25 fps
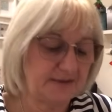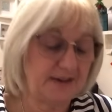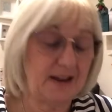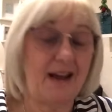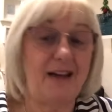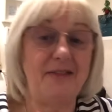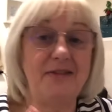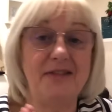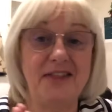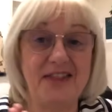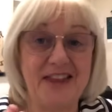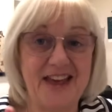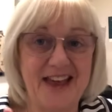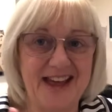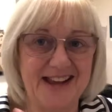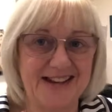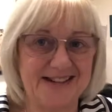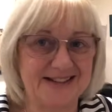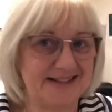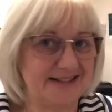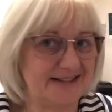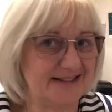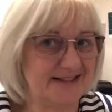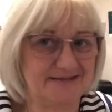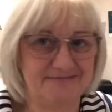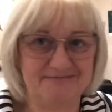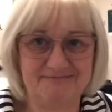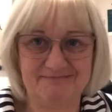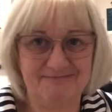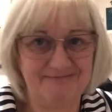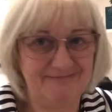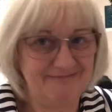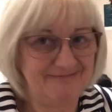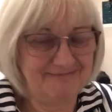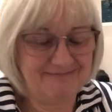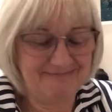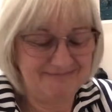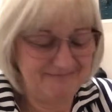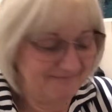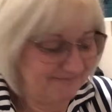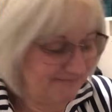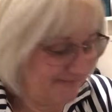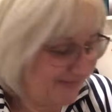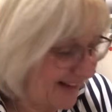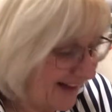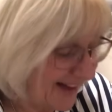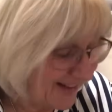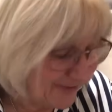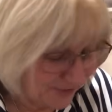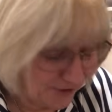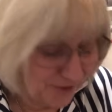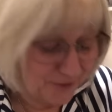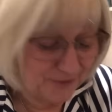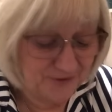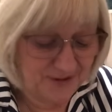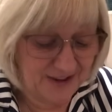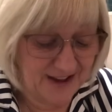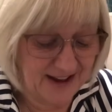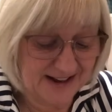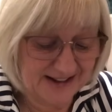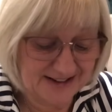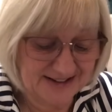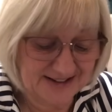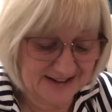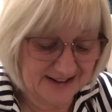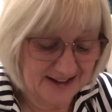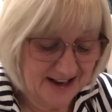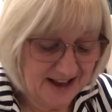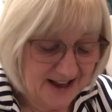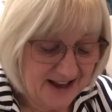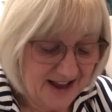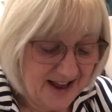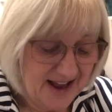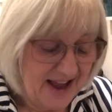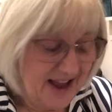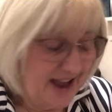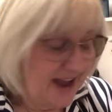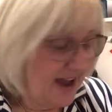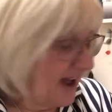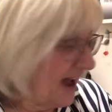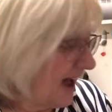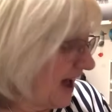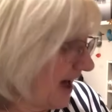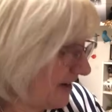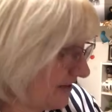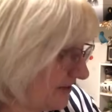And this. I love this. I